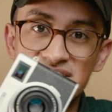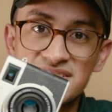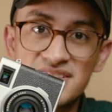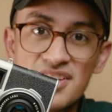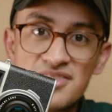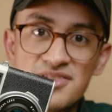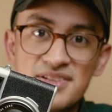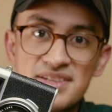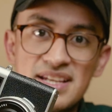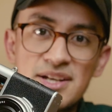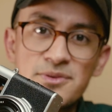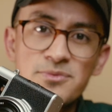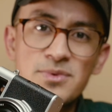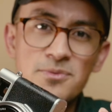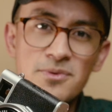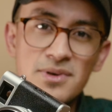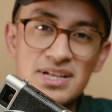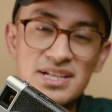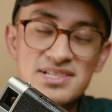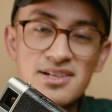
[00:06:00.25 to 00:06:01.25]
another thing we
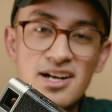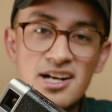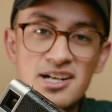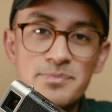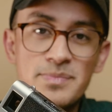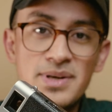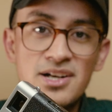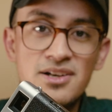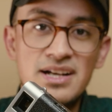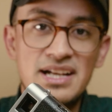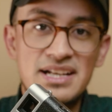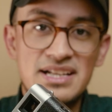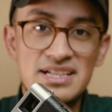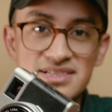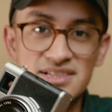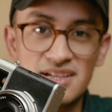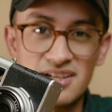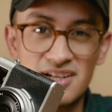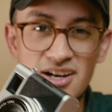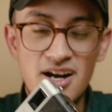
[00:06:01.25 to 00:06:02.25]
want to talk about, and
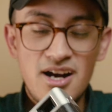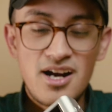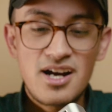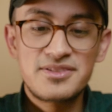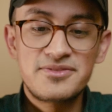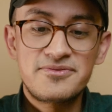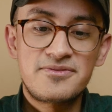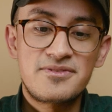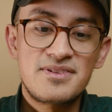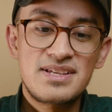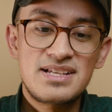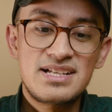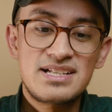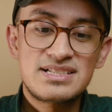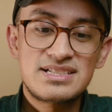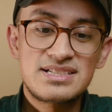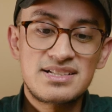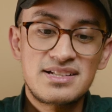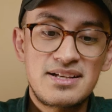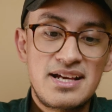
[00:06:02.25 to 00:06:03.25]
it's the con for
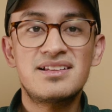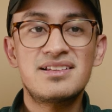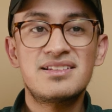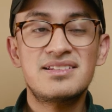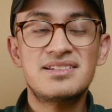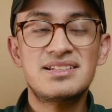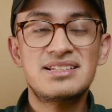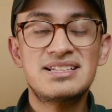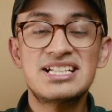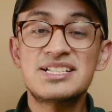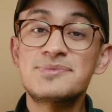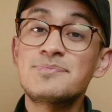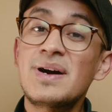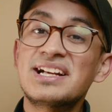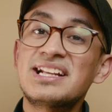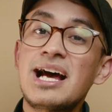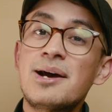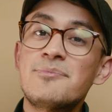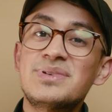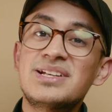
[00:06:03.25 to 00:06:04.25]
this. This
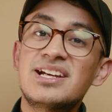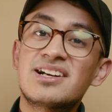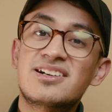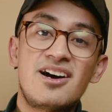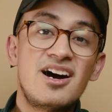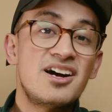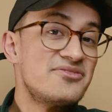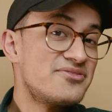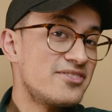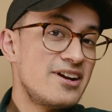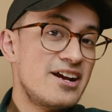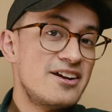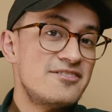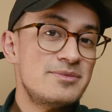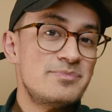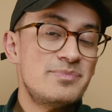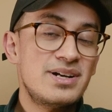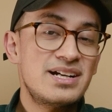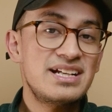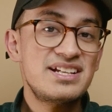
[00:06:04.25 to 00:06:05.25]
might not be a con for
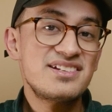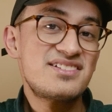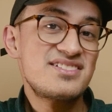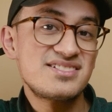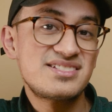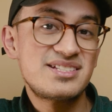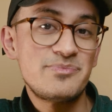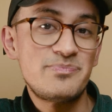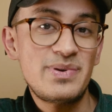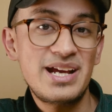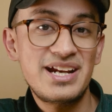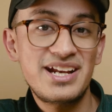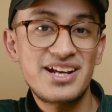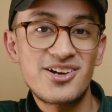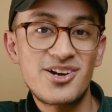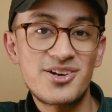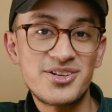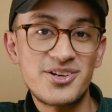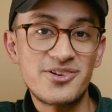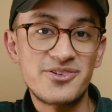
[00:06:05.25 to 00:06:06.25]
everybody, it's just
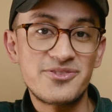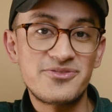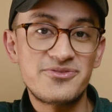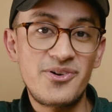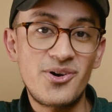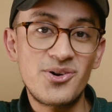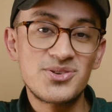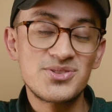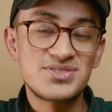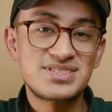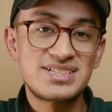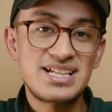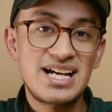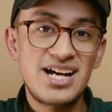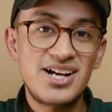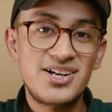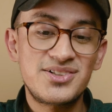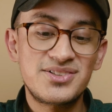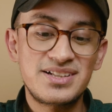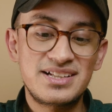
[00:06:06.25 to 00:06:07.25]
depending on your photo
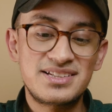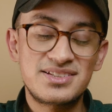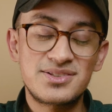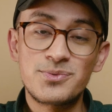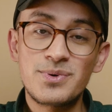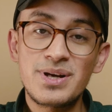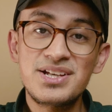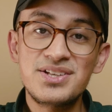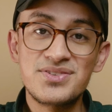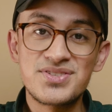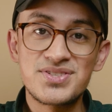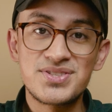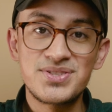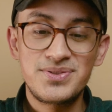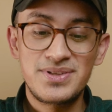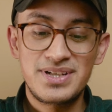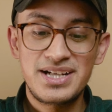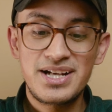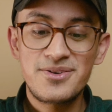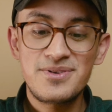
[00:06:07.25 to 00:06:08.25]
style and the way you
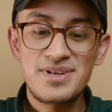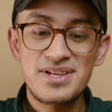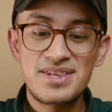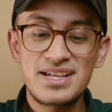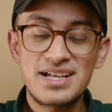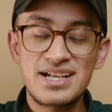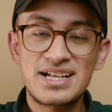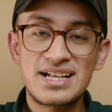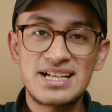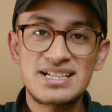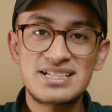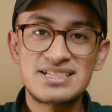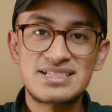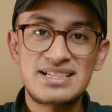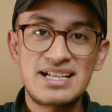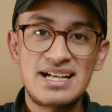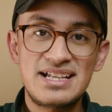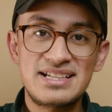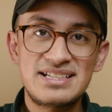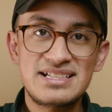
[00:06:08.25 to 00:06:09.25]
shoot and everything, is
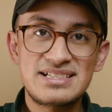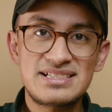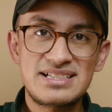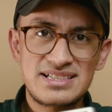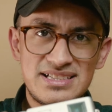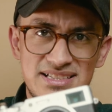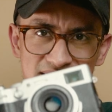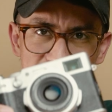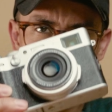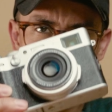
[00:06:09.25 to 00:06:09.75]
that this is